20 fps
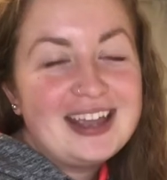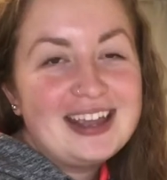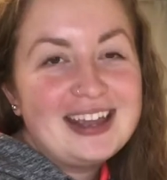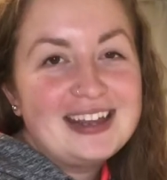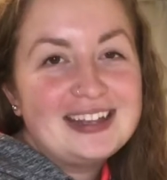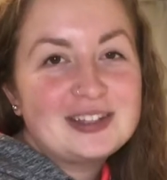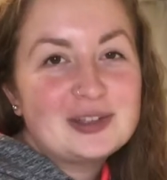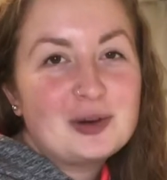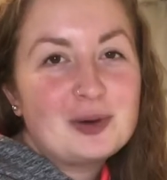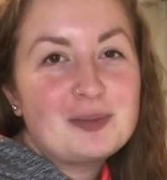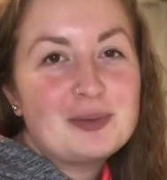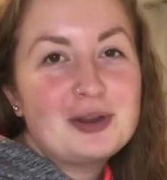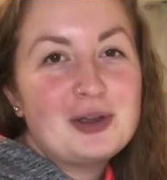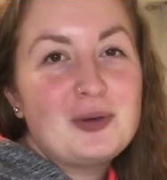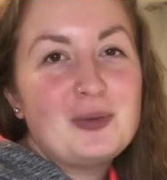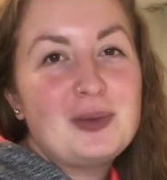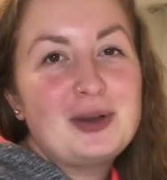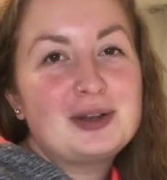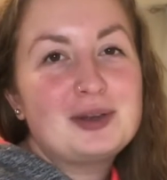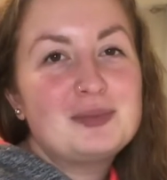Hey Scorpio,
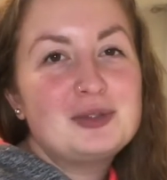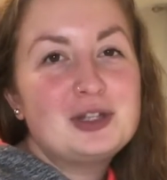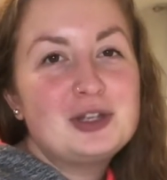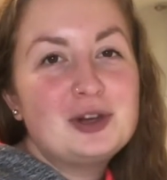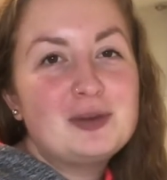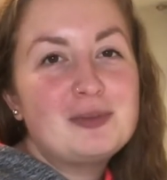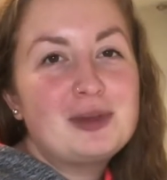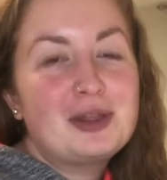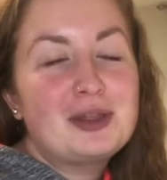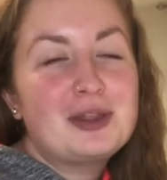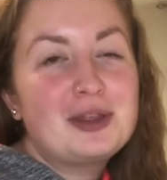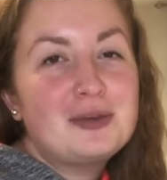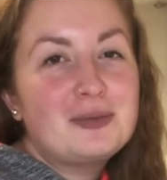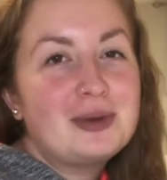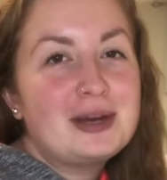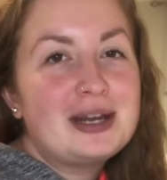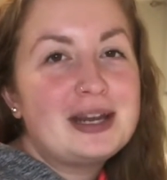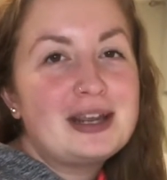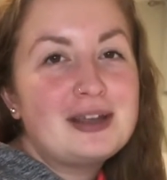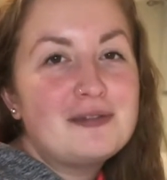welcome to your monthly
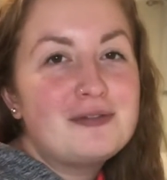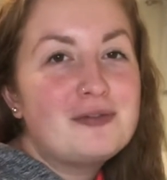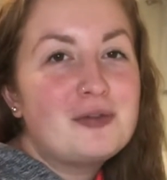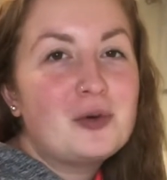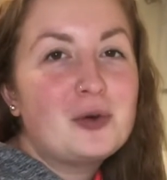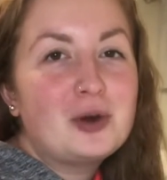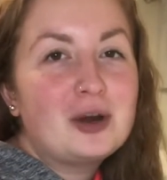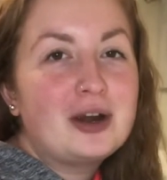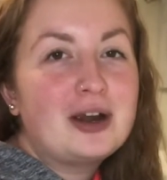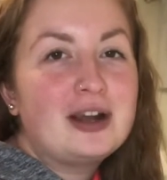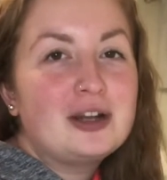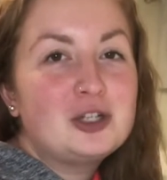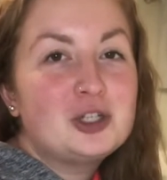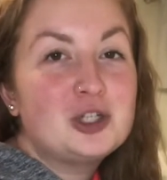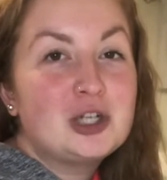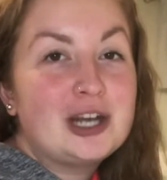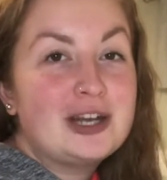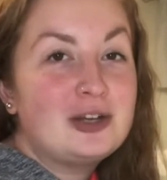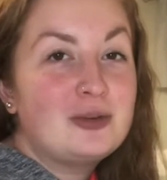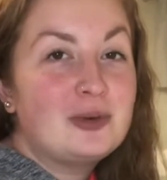reading for
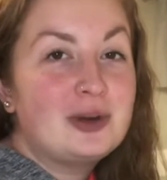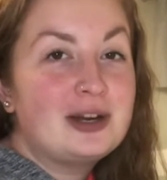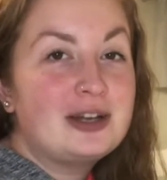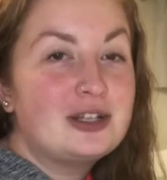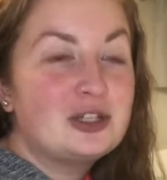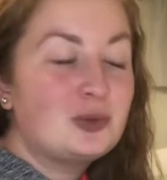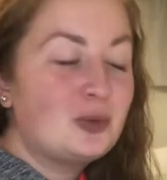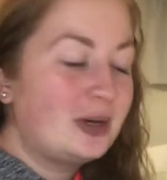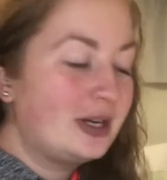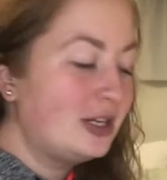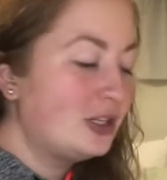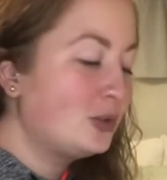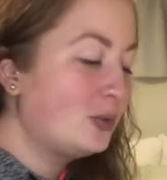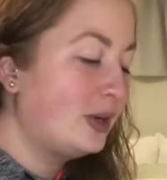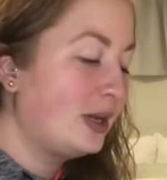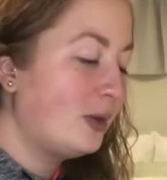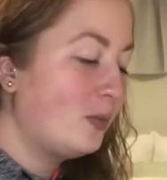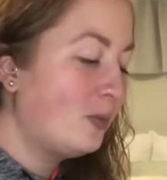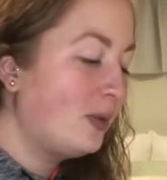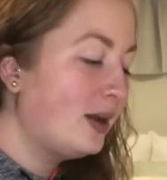January
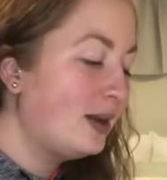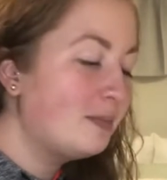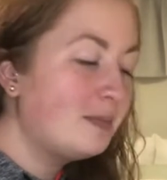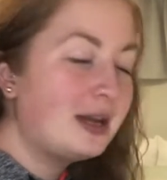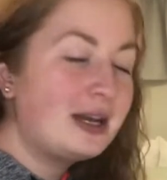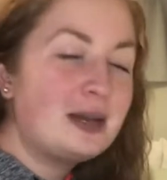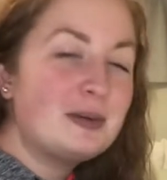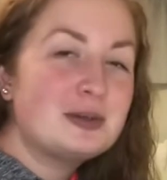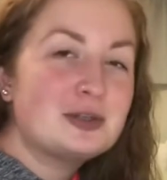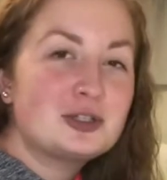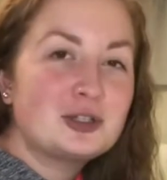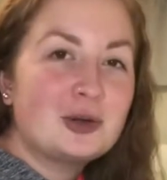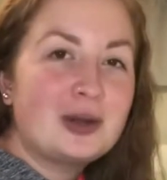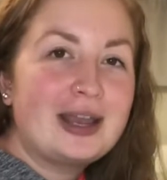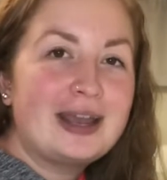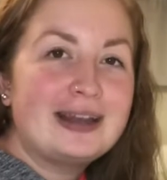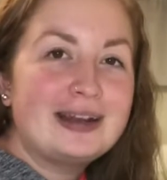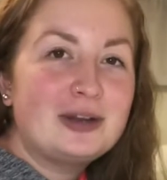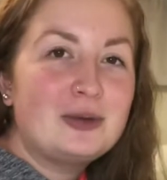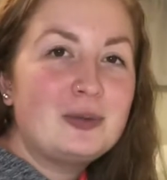2021. My name is
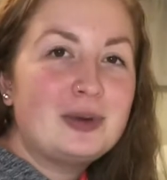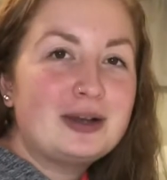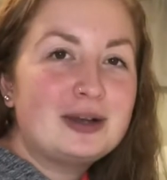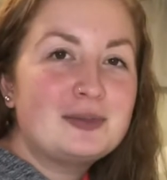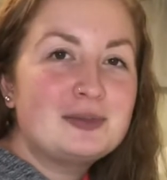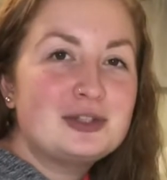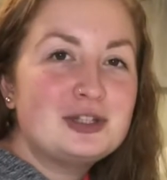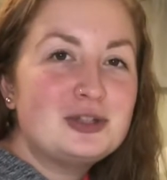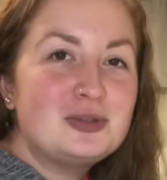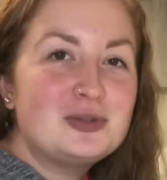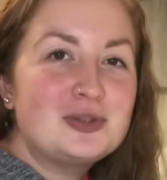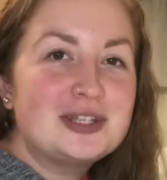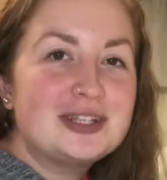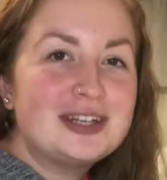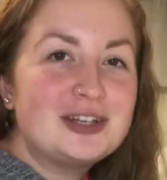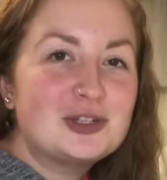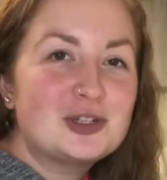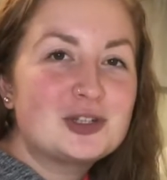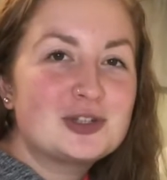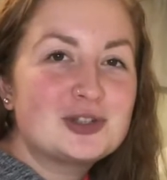Johanna. Welcome to
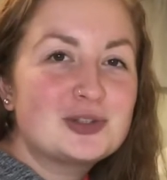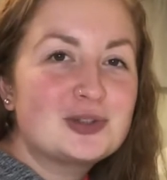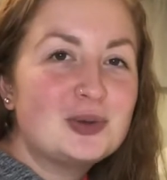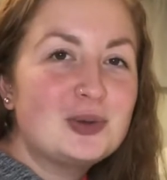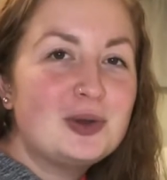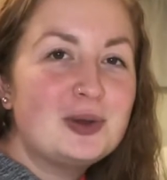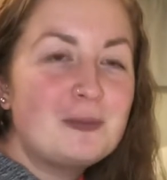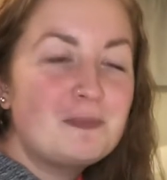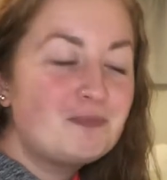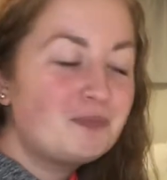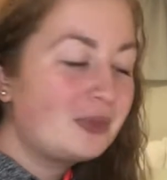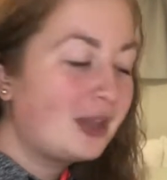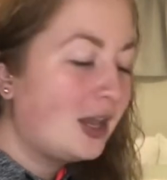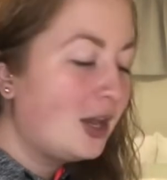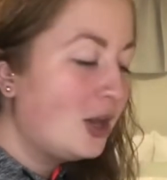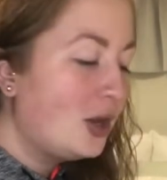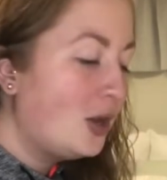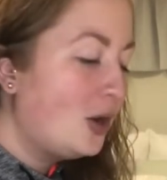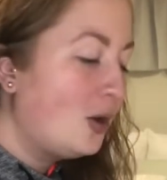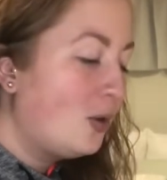Tenacious Soul.
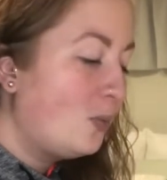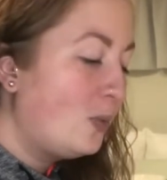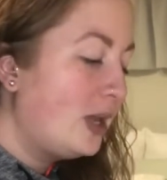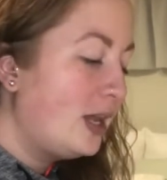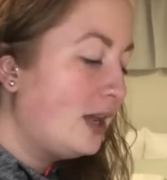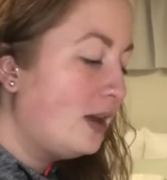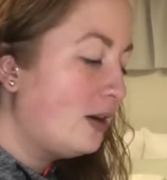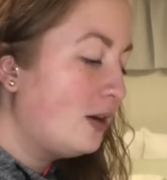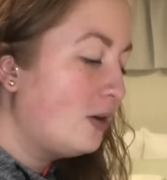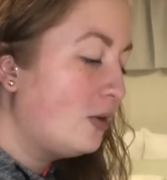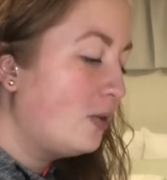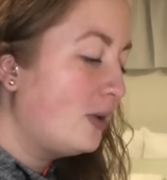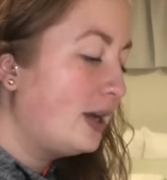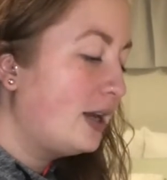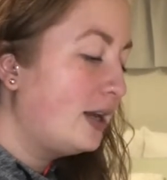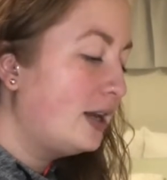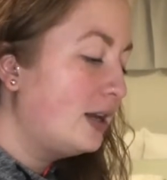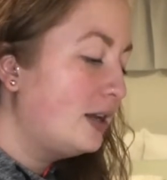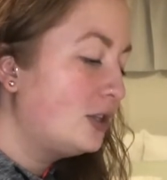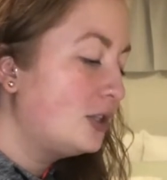We are
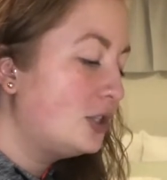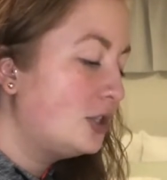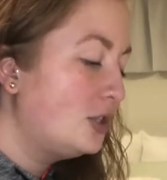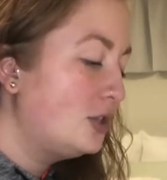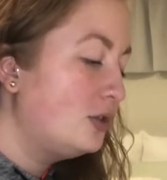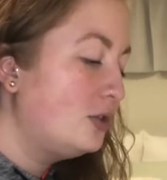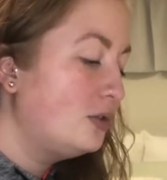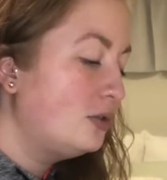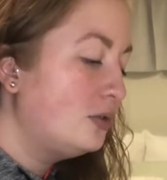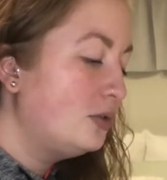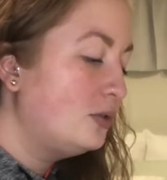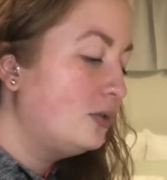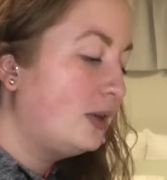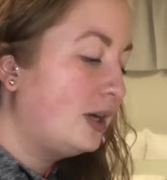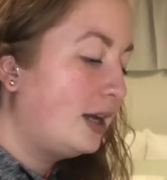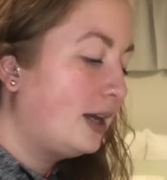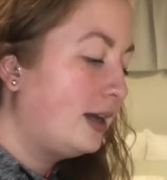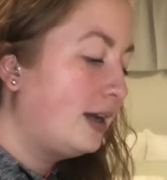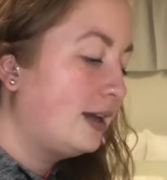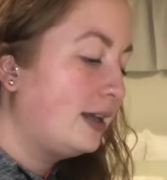going to
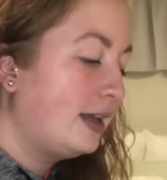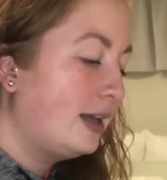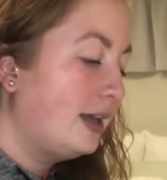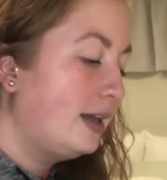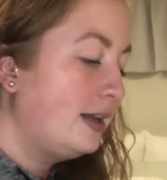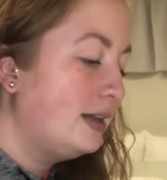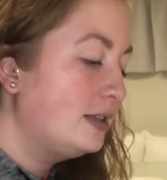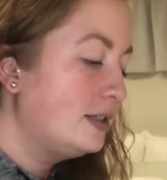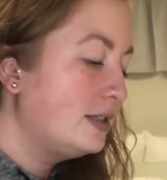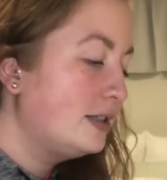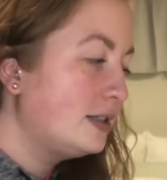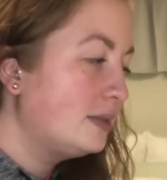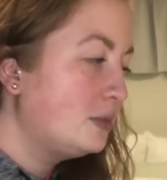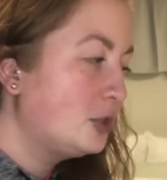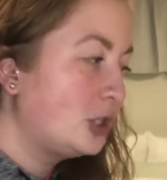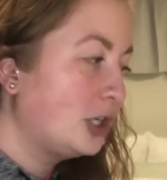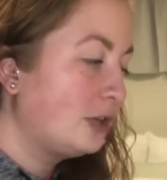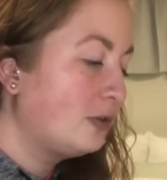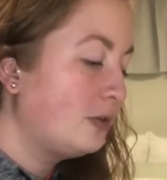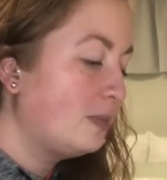get into some
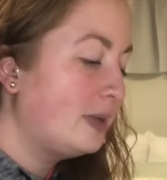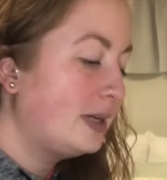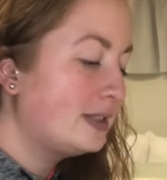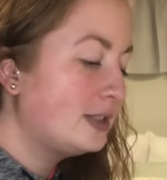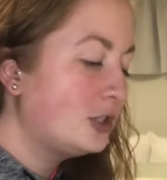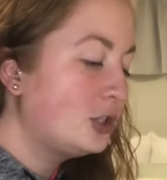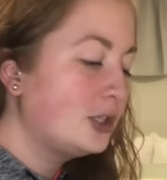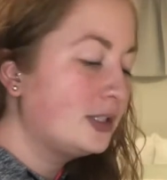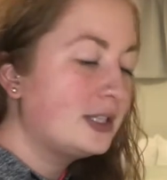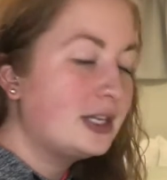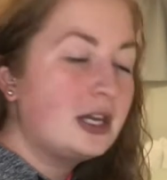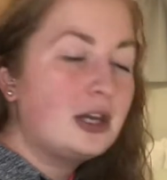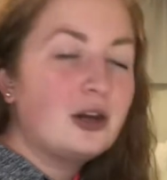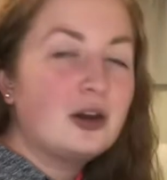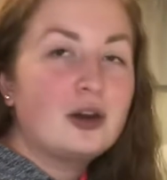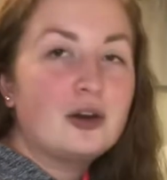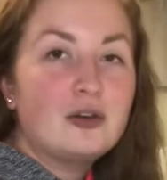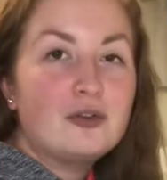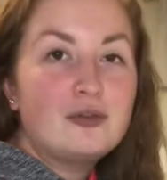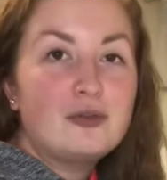general messages
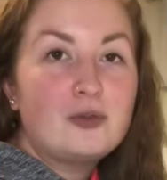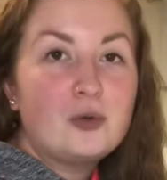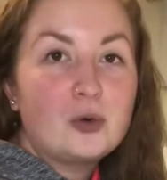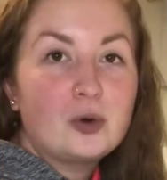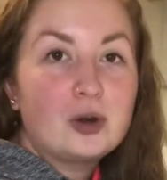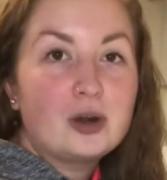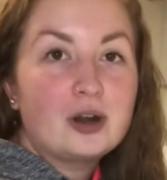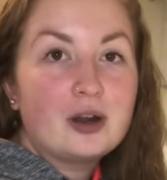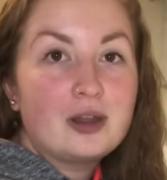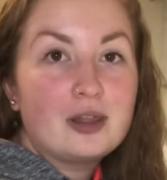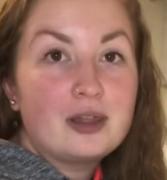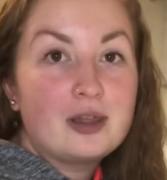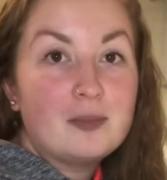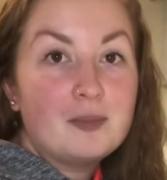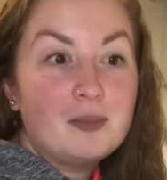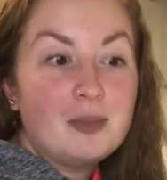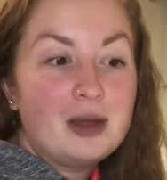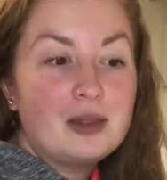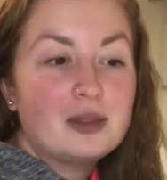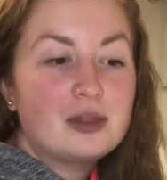here for the
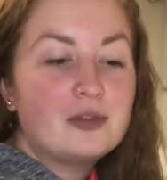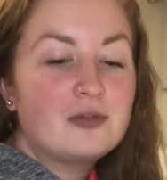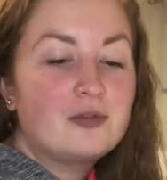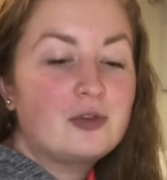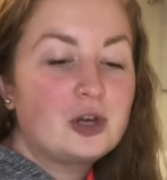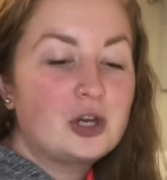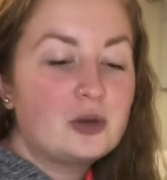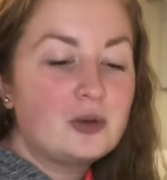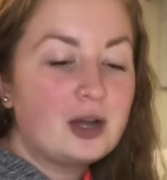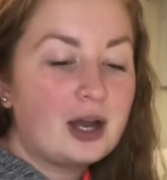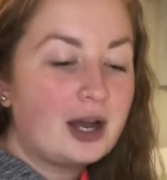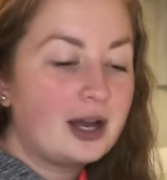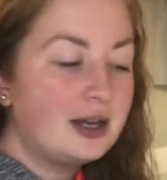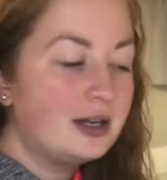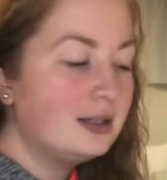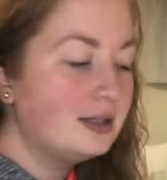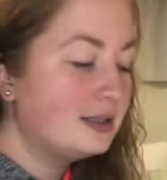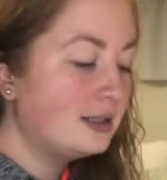month for you guys.